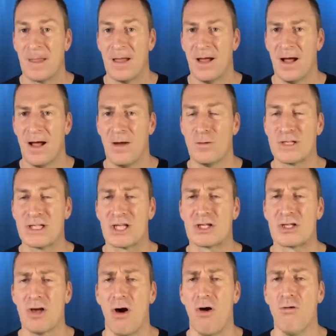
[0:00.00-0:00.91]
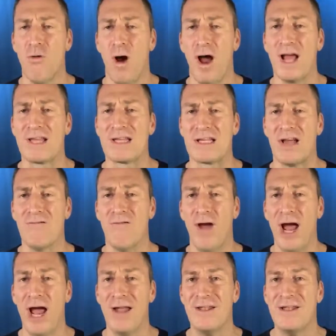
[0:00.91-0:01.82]
I was so wasted,
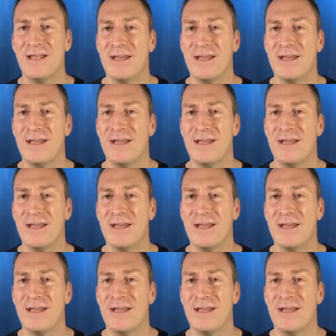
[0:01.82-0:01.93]
man.